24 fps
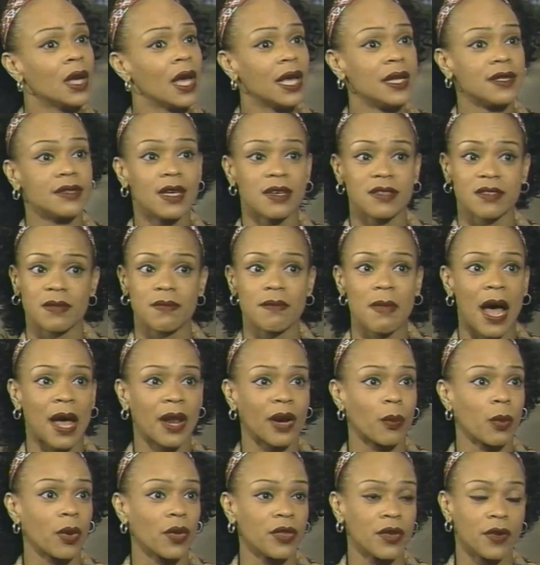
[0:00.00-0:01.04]
It doesn't
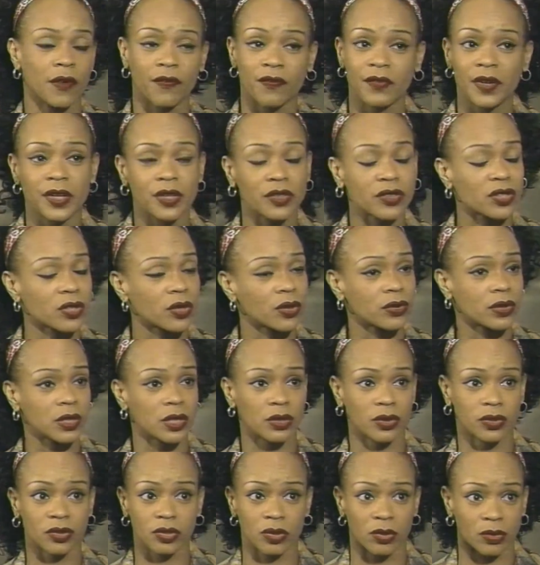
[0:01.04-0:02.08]
matter whether your feet are turned
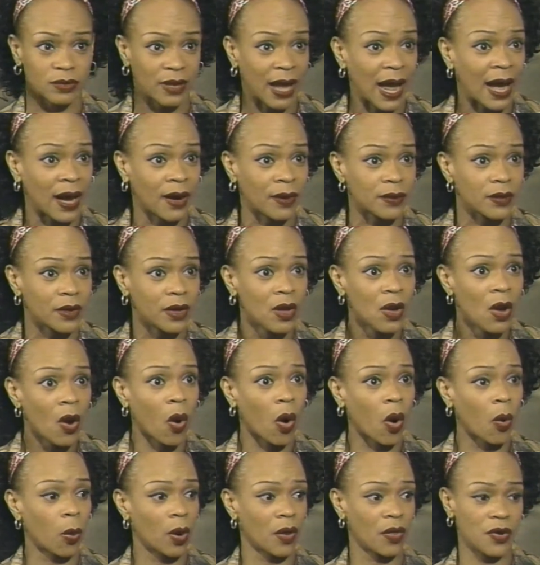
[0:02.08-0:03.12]
in or turned
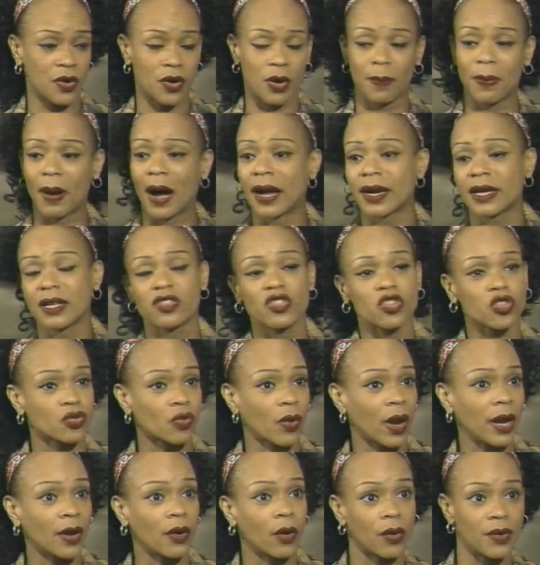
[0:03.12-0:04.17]
out or whether your body's
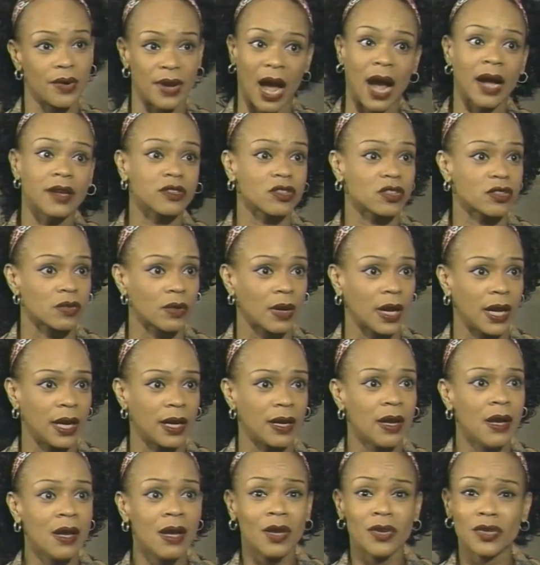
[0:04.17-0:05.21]
straight or not
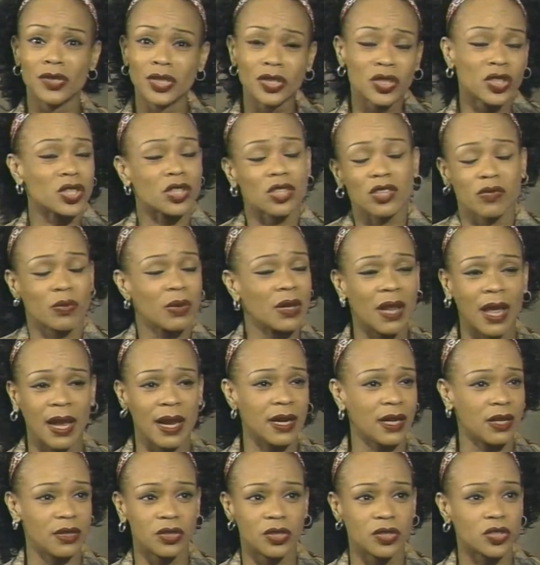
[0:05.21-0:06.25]
straight. You're just
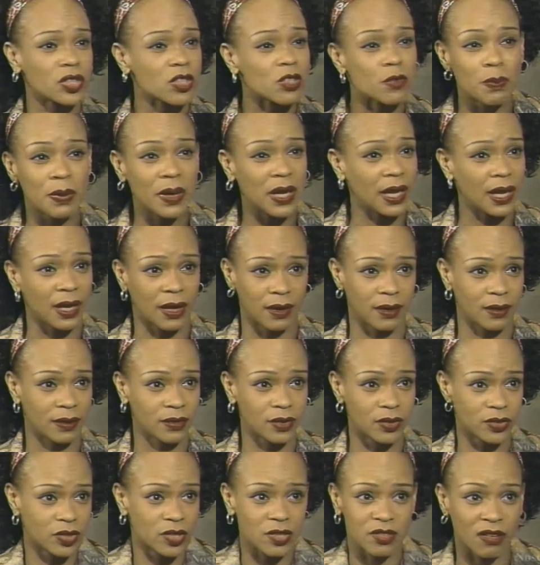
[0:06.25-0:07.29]
relating. You're just being.
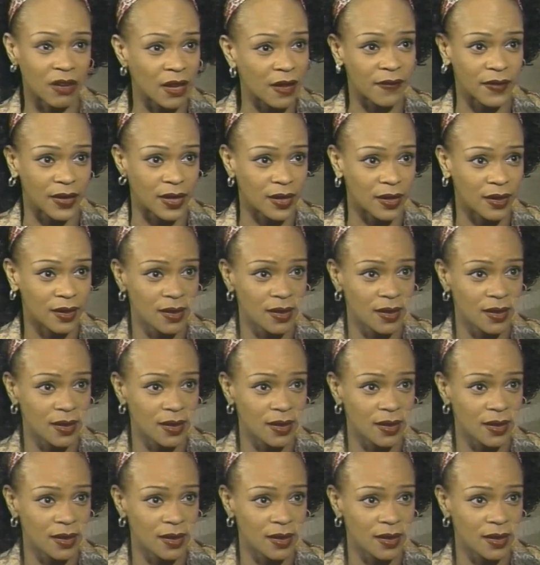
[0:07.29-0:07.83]
You're just living.